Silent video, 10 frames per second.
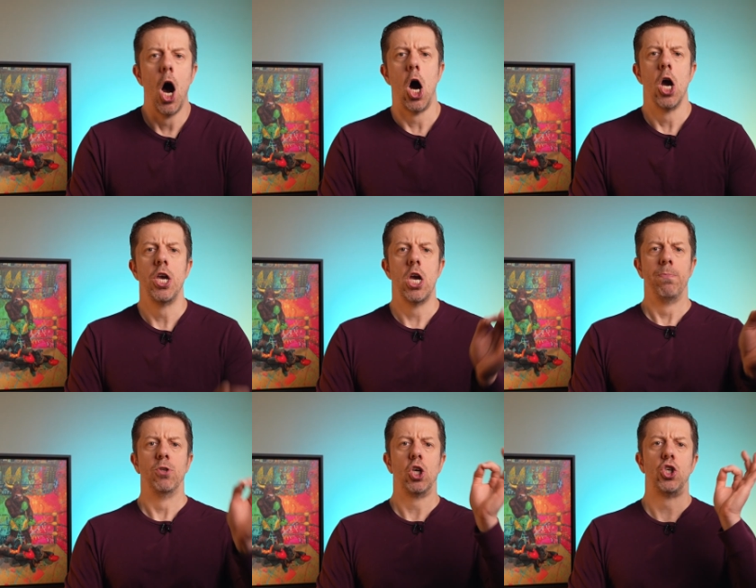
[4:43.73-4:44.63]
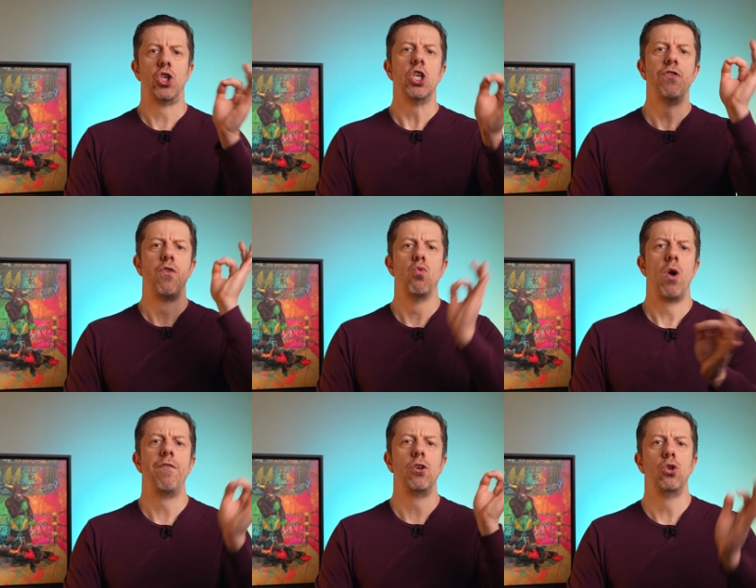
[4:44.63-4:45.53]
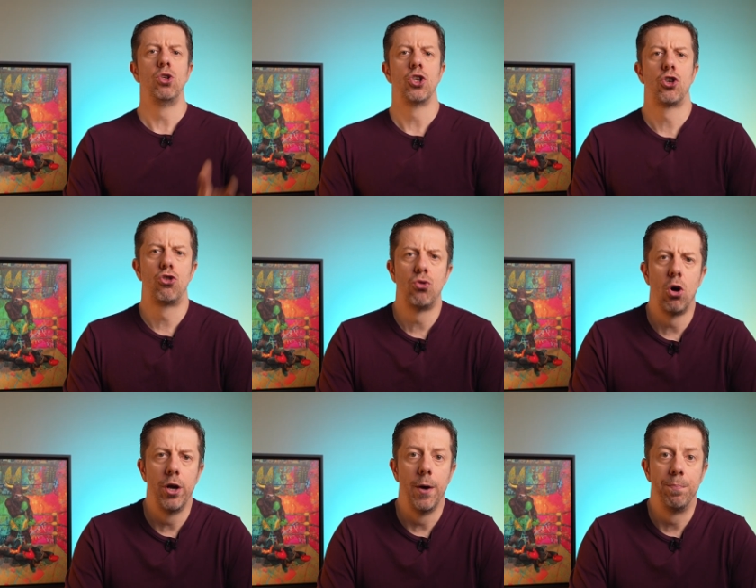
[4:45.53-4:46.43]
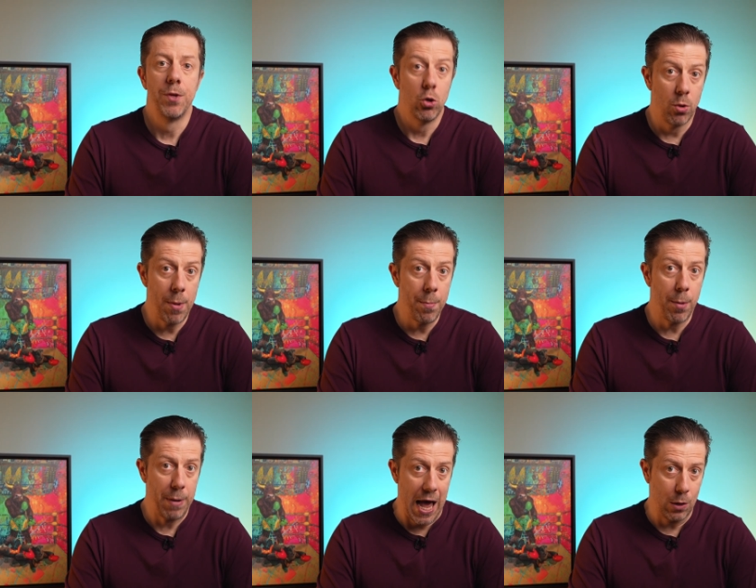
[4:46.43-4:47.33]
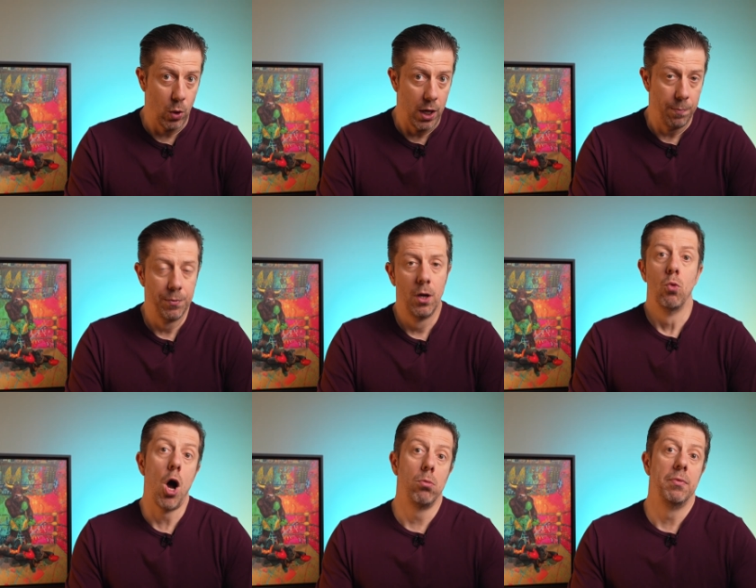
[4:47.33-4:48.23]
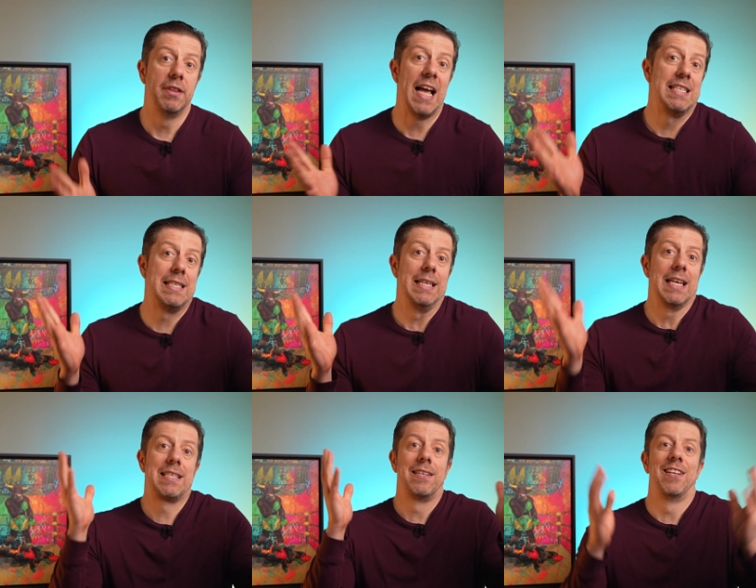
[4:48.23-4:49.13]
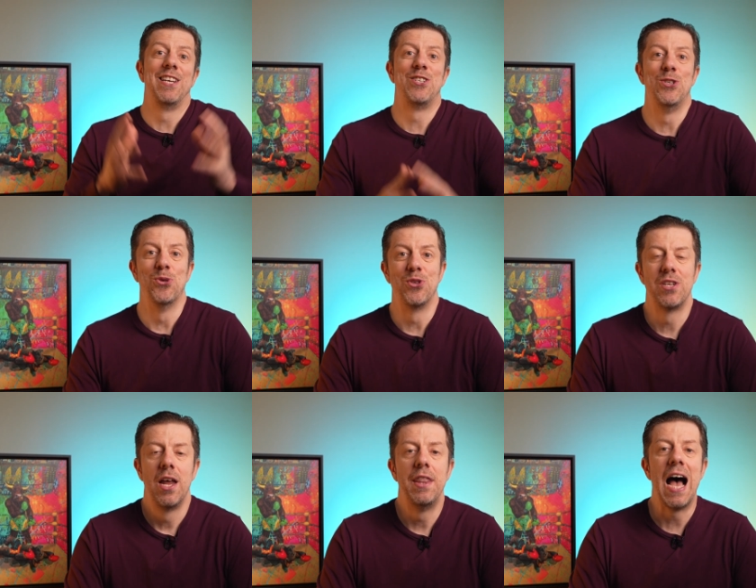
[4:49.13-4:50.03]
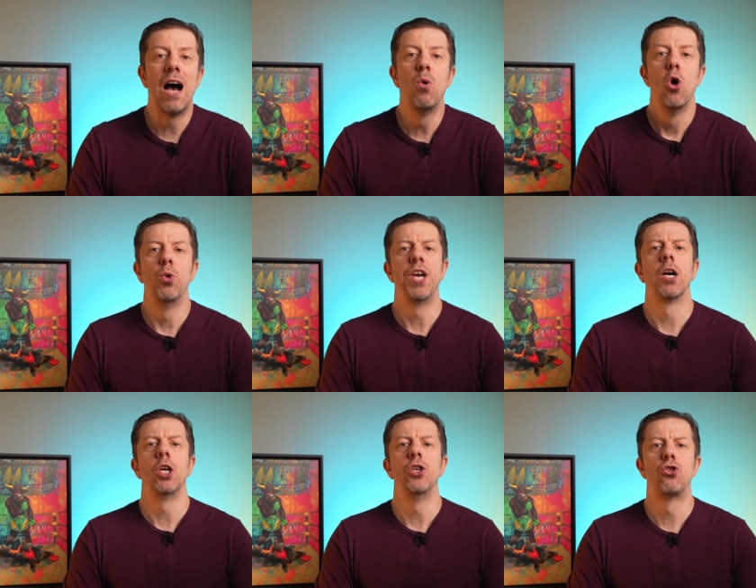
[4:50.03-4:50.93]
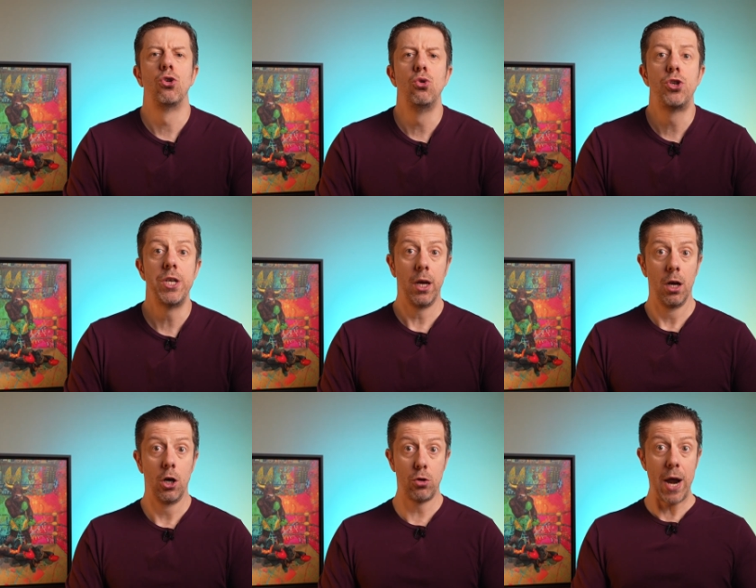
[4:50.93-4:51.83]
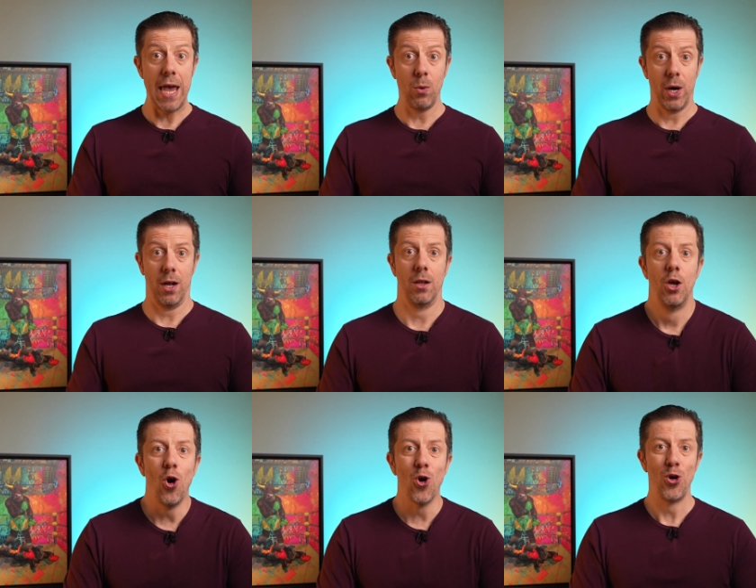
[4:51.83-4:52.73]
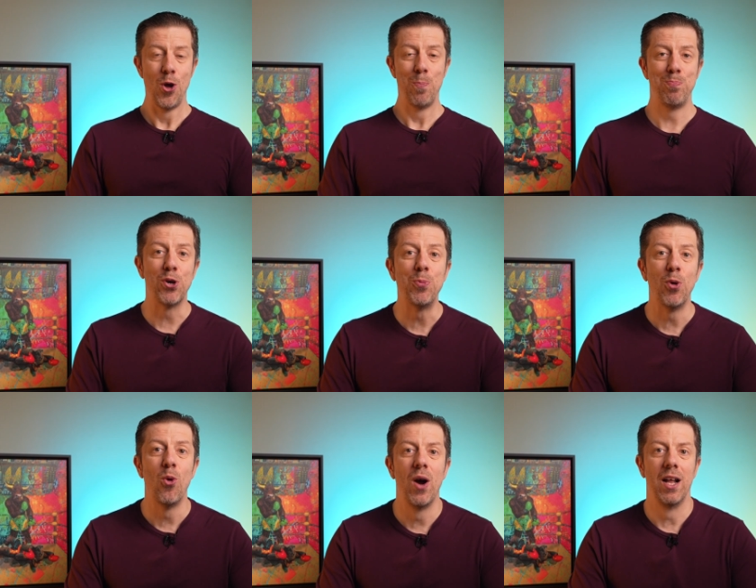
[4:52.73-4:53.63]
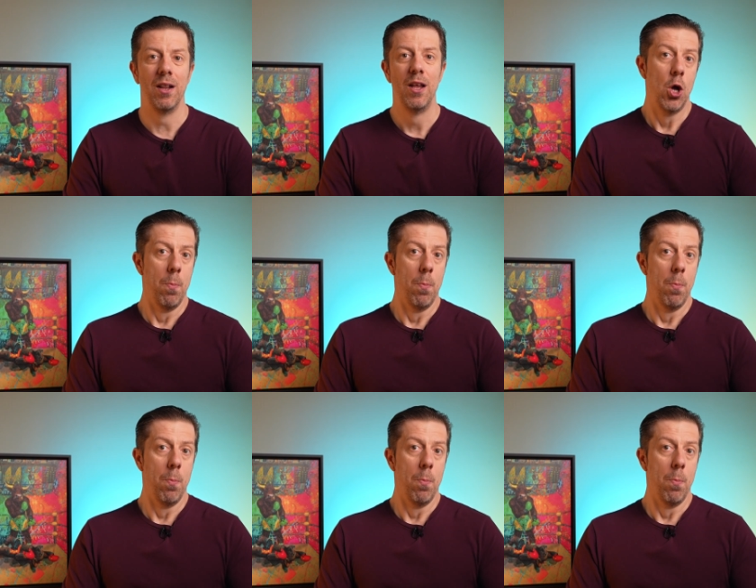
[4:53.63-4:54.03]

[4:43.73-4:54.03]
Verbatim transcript: I am the chief revenue destroyer. Remember Blackwell? Well, that's yesterday's news. Now we are introducing Graywell or Purplewell.